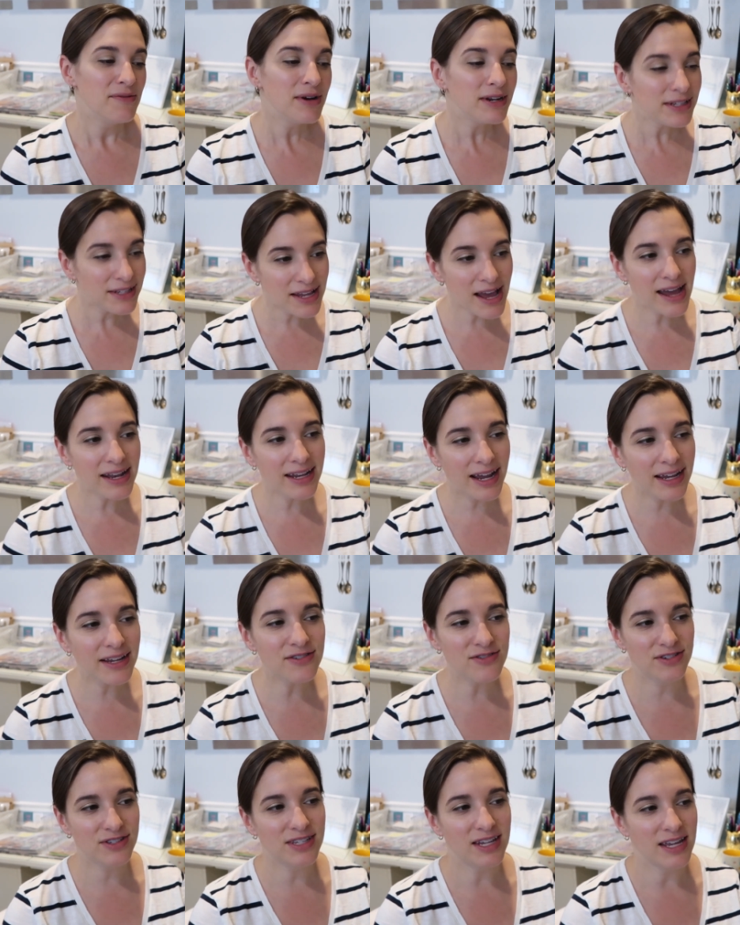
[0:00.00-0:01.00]
When it, and I
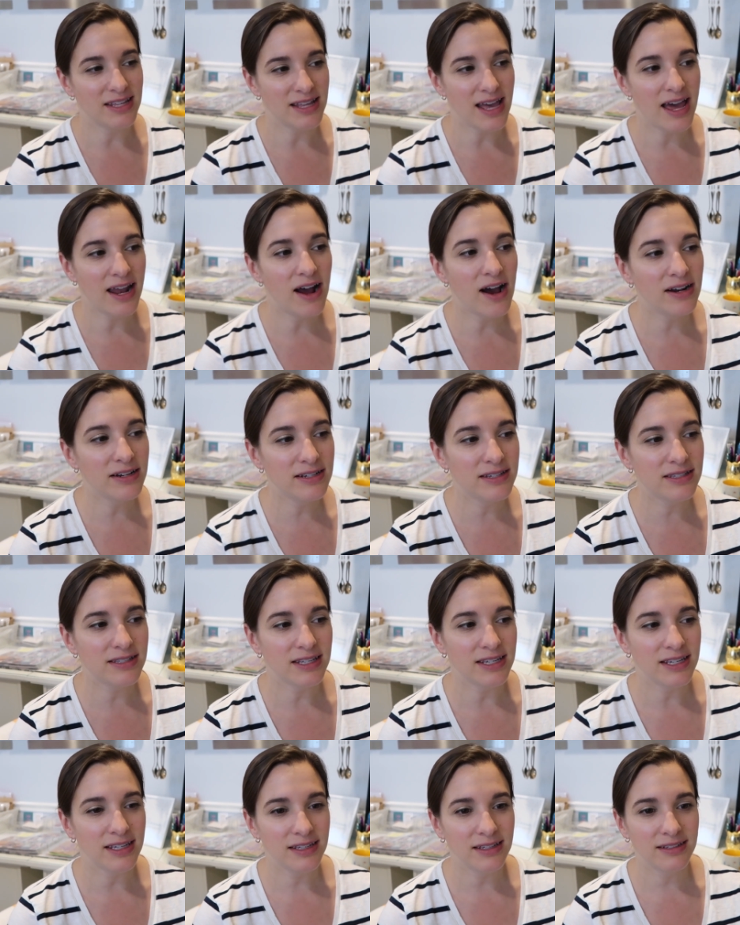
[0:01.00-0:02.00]
understand that.
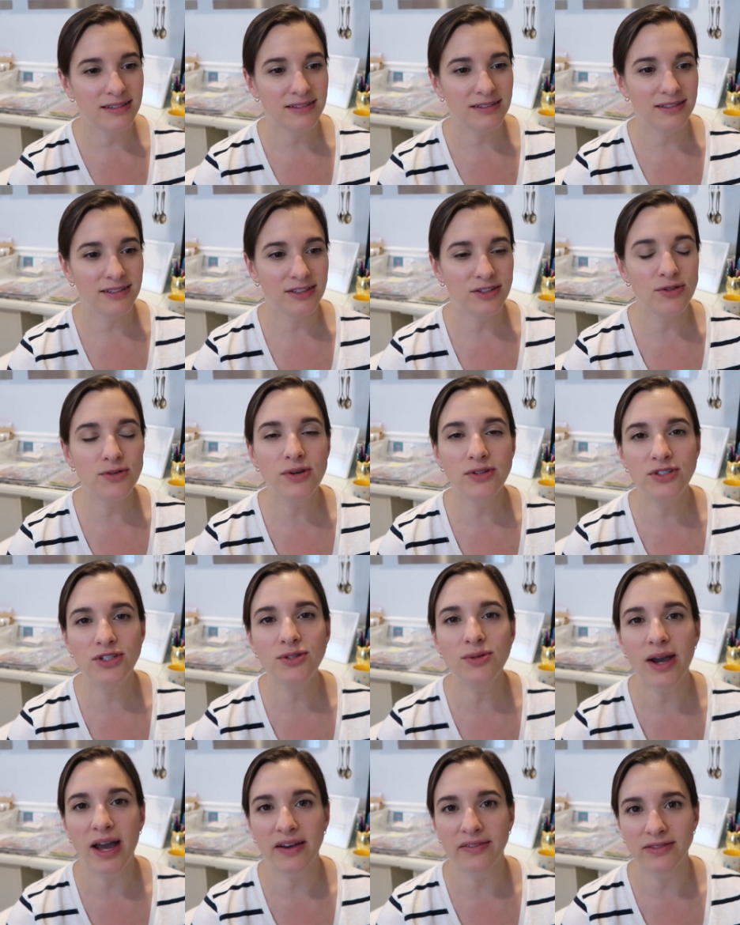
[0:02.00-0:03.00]
Honestly, you
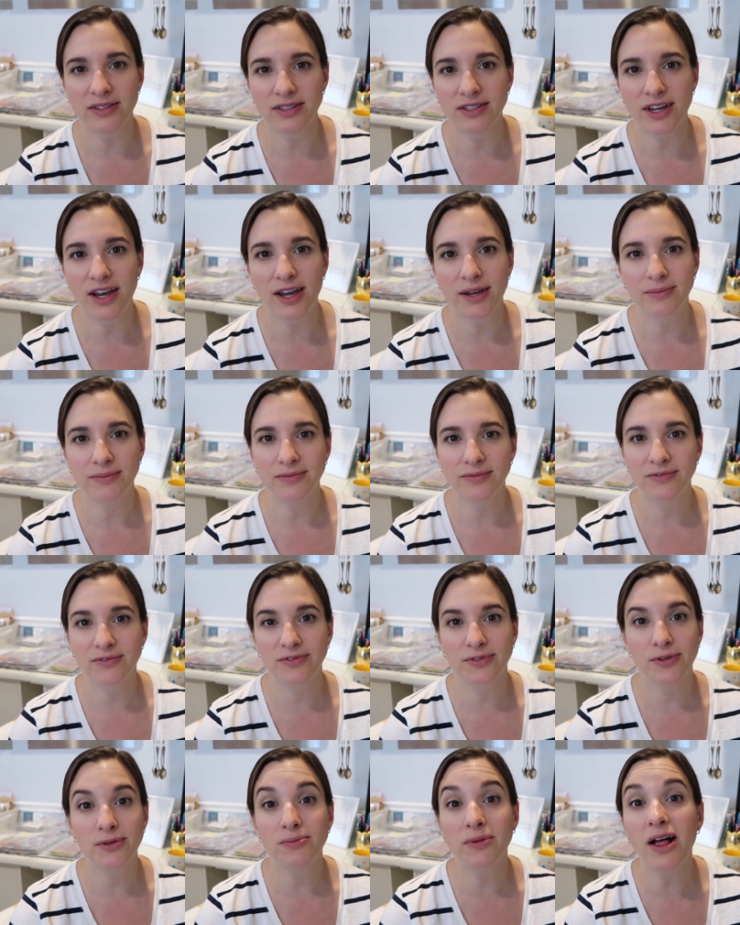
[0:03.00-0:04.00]
do have the time
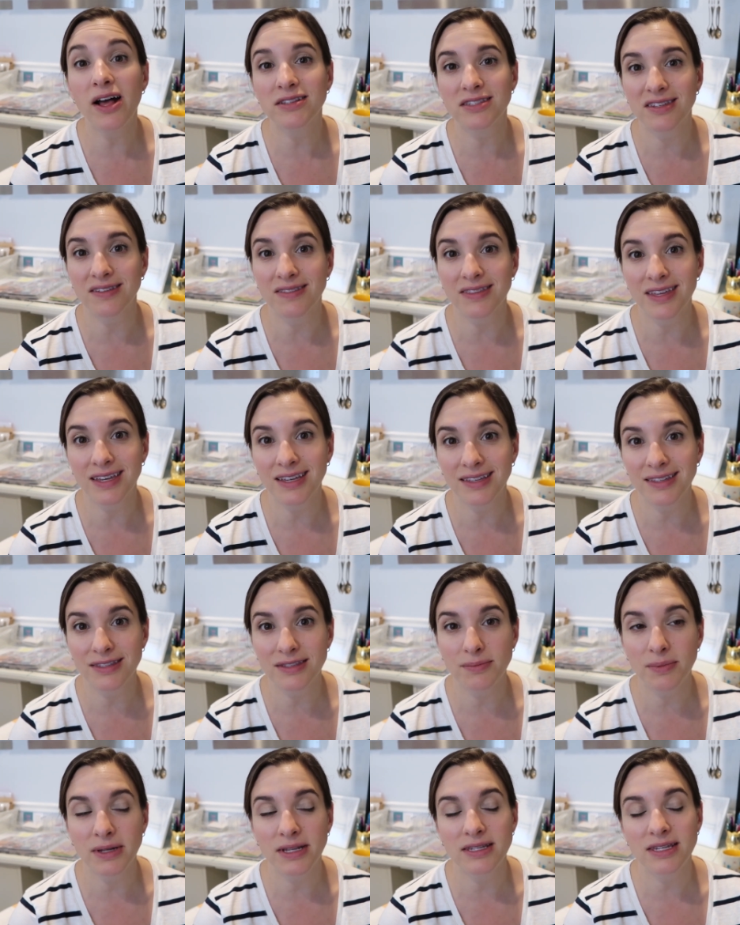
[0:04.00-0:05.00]
for lots of things,
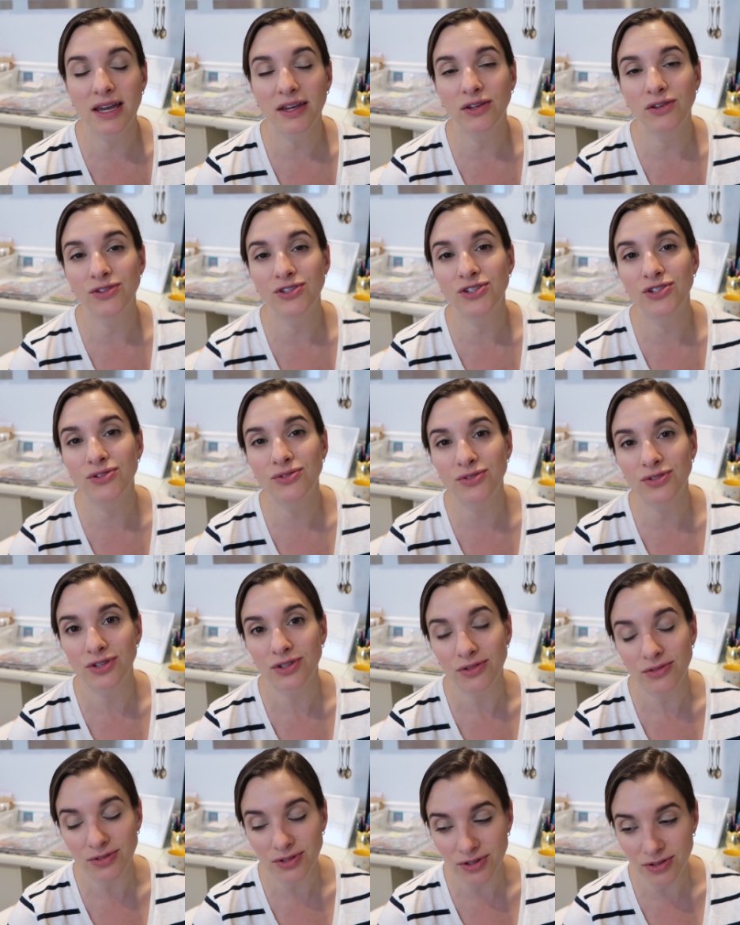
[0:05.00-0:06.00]
but it's how you choose
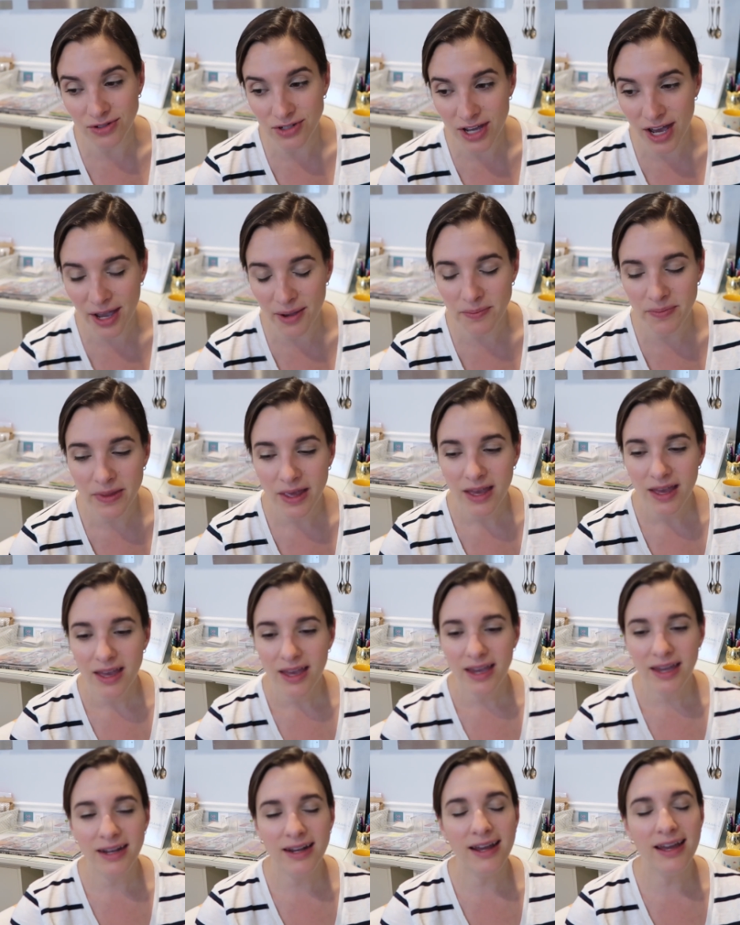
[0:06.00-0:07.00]
to use your time.
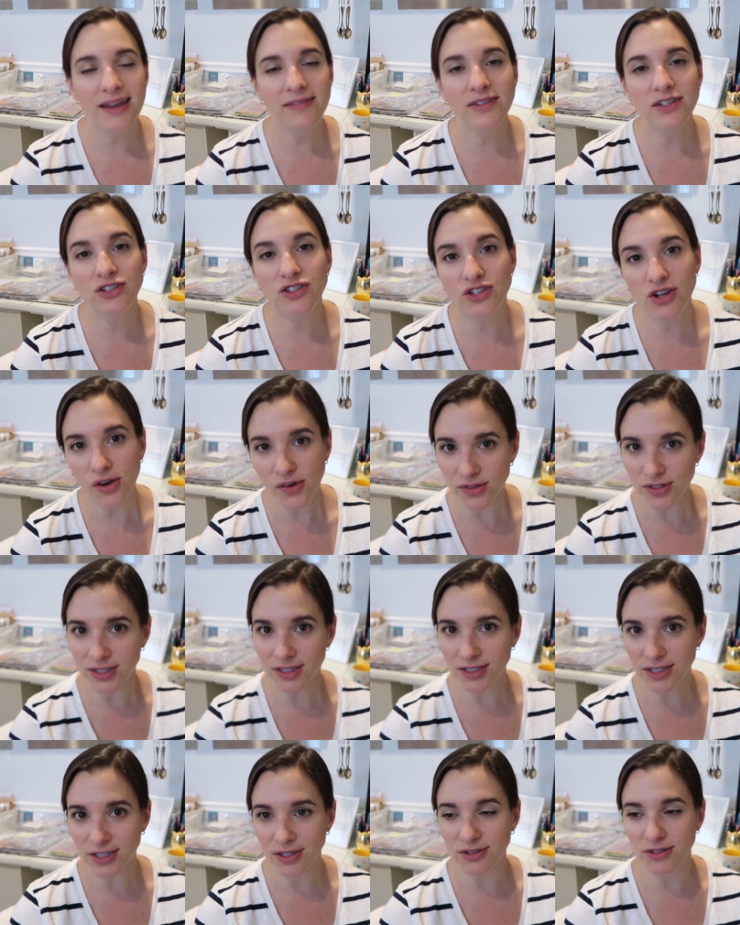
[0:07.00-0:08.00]
And I haven't
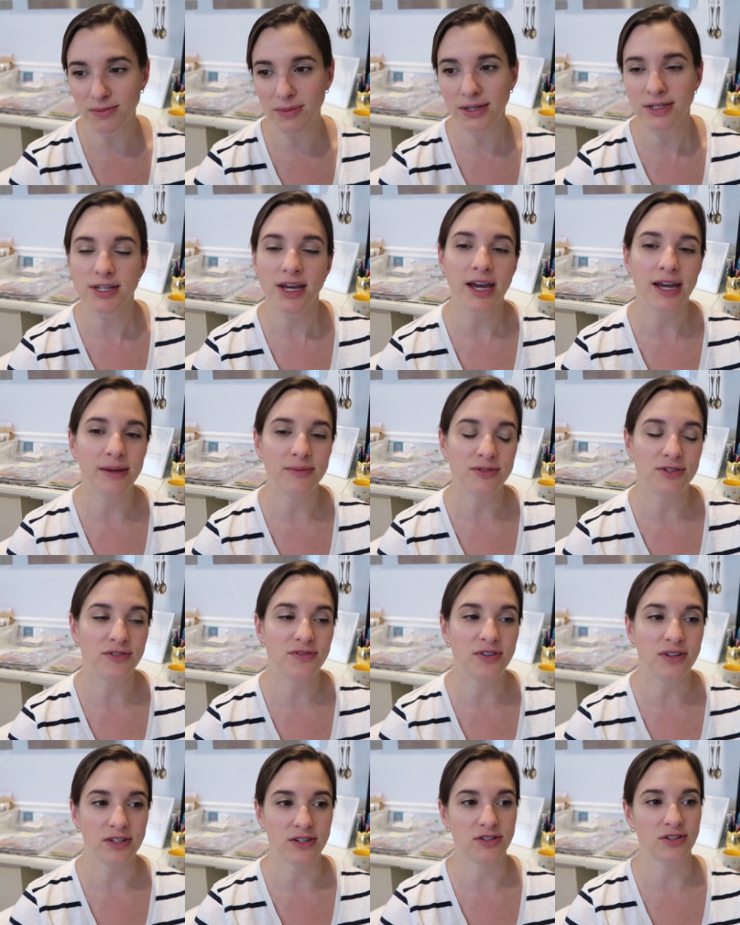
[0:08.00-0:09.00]
chosen to use my time to
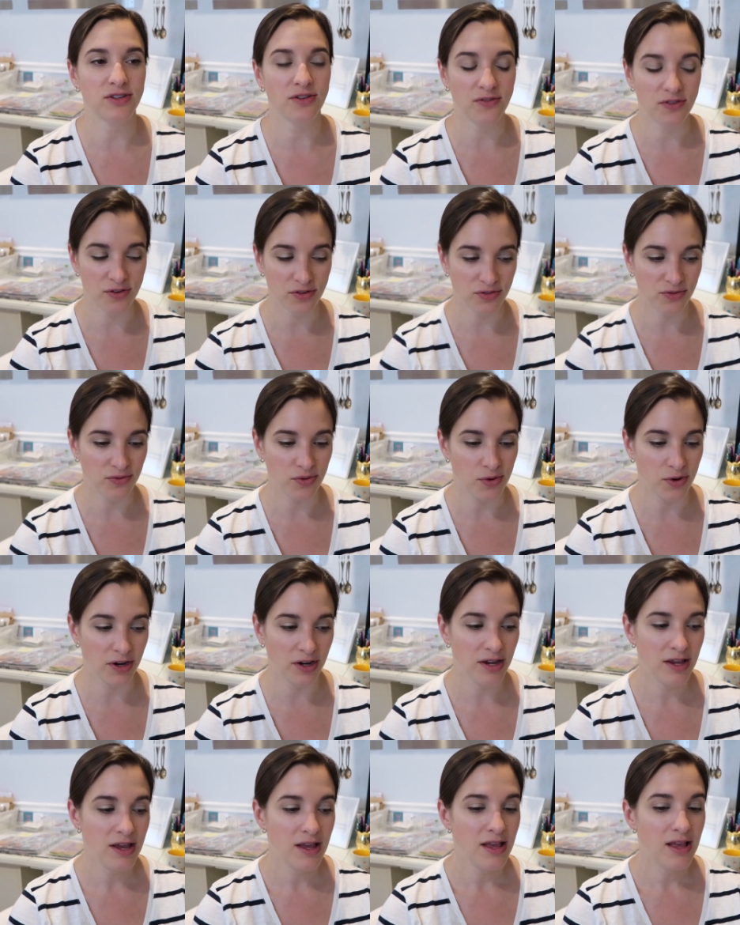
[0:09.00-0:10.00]
finish the first floor.
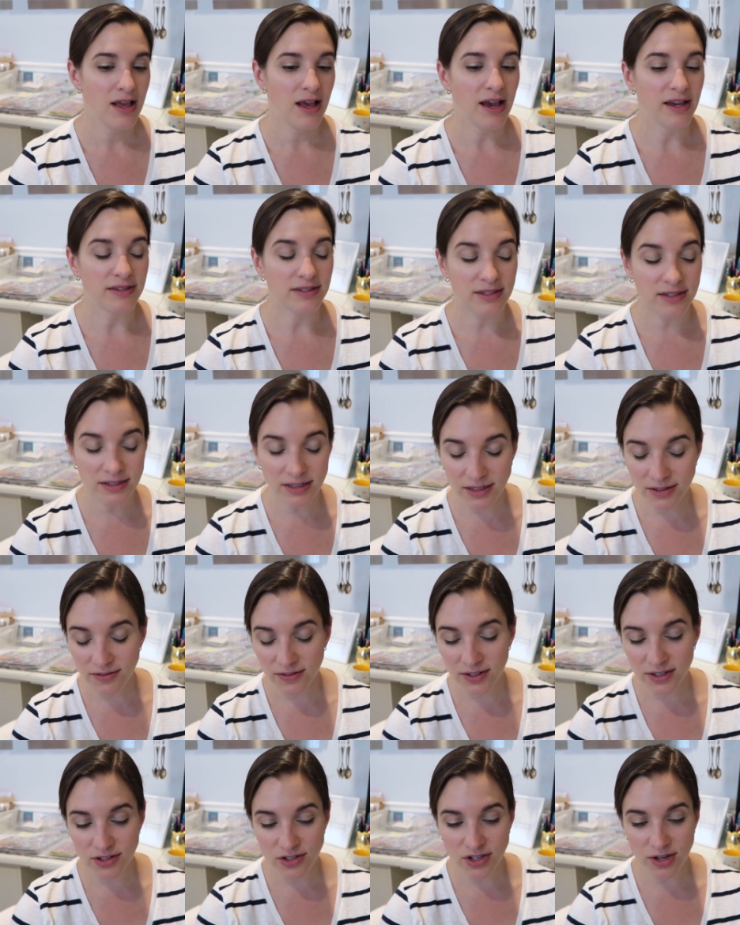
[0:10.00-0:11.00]
I still need to
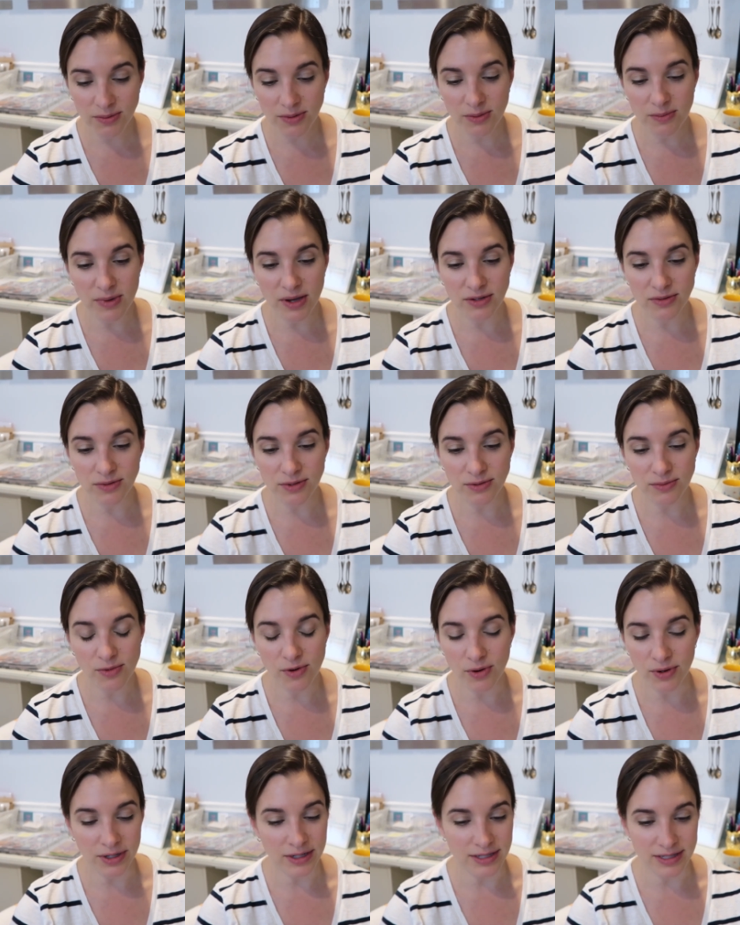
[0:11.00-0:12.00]
finish up the
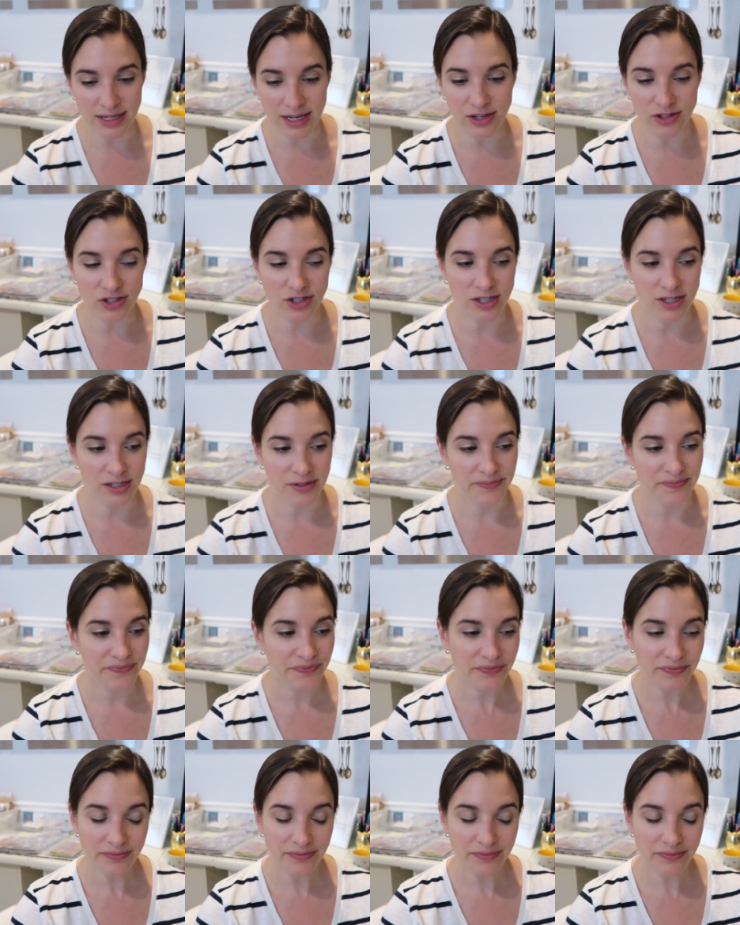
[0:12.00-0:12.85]
mudroom organization.